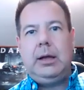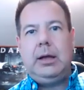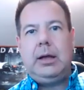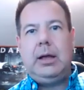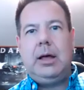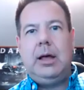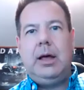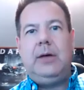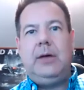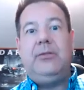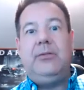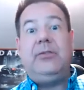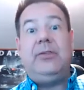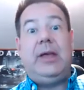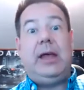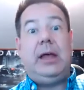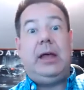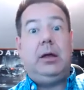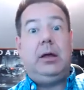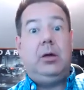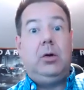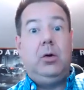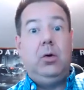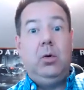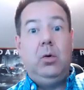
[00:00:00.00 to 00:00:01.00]
of, say,
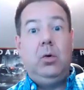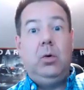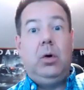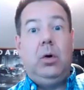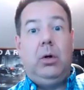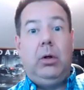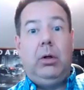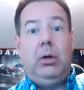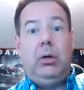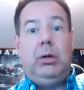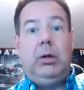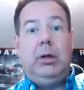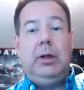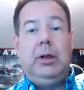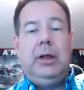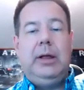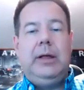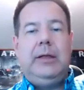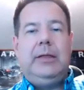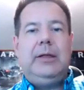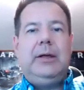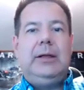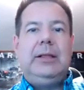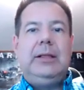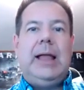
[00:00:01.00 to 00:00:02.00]
Google,
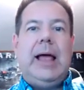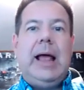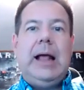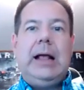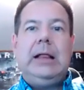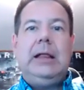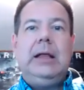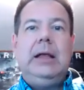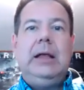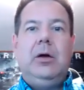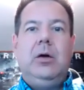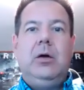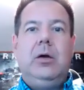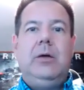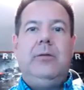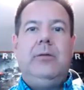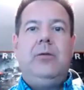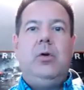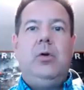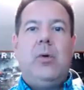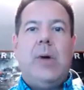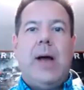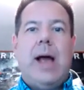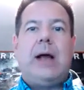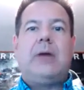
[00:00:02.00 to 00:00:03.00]
the likelihood of
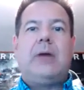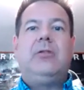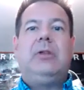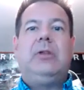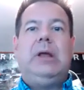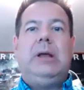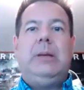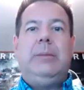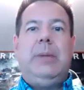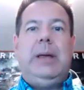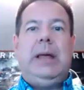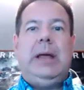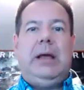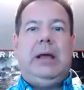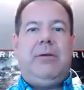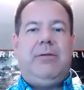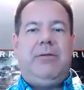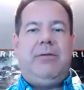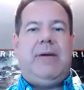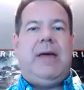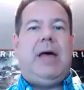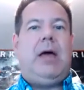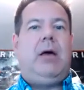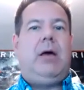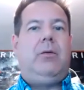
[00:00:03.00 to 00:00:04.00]
you actually being
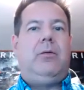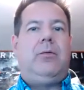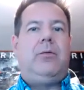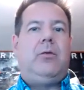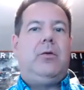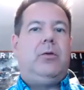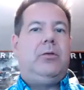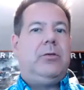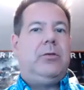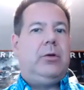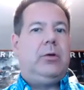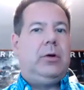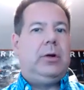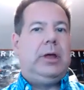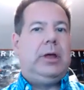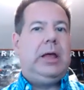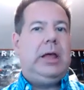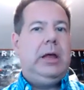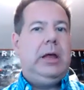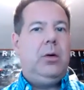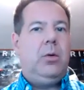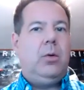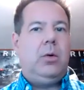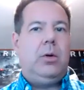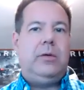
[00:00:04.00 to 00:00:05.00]
found for certain
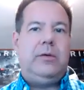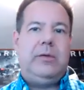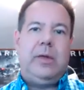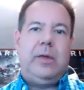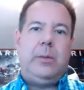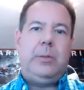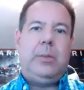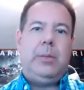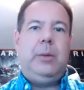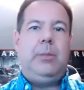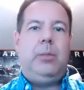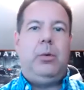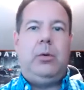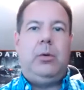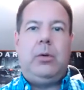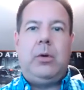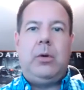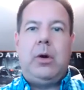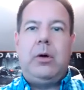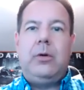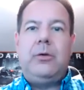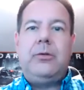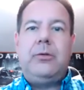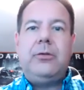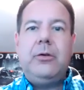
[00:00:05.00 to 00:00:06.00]
keywords that people
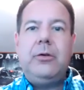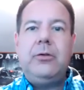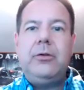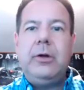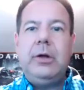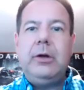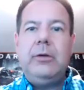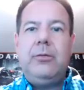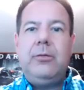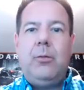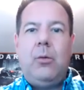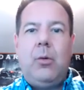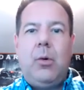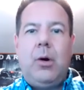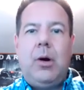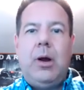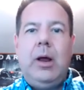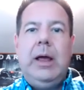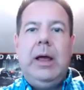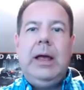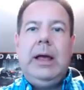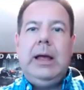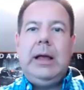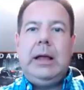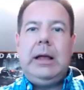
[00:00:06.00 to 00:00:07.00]
are searching for
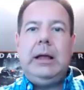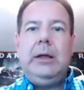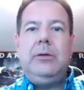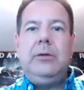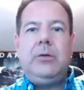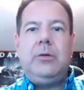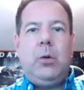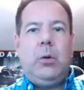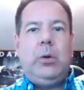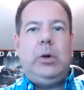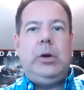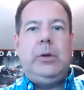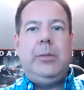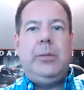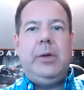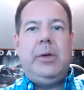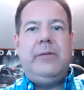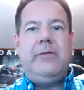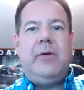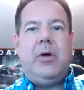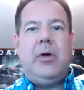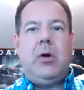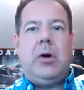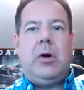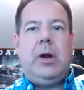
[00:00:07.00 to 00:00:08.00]
is going to be
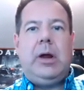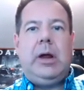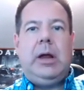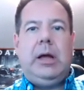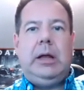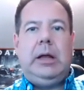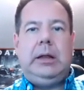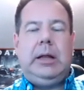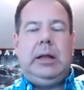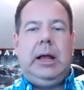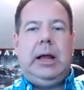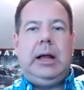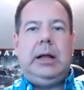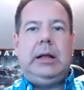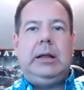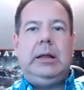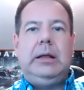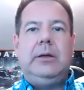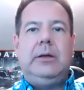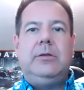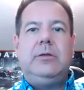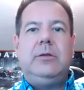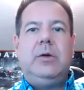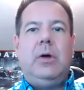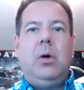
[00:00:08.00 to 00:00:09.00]
very
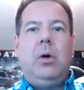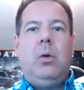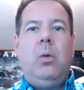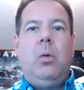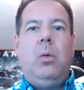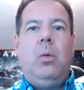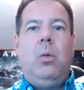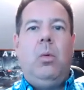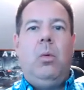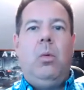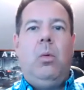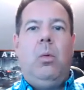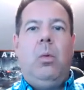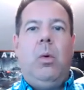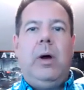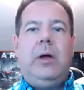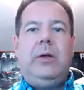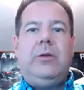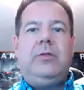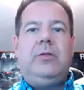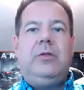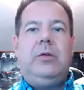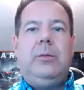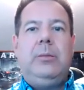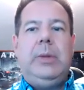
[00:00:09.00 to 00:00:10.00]
unlikely. So what
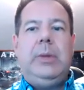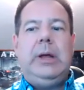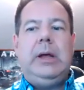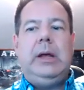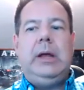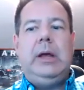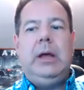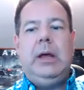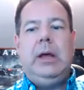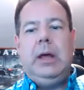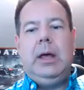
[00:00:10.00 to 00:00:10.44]
should be